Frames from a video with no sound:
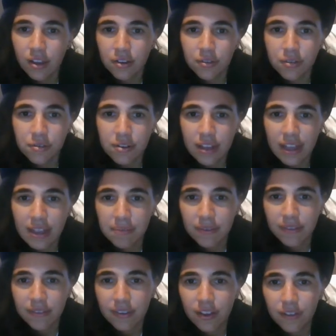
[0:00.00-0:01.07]
nor keep
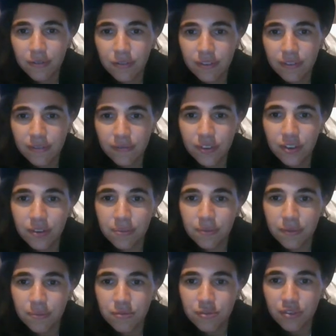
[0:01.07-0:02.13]
the sulphurous fumes
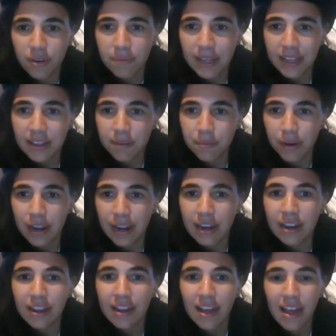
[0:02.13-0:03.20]
from troubling the brain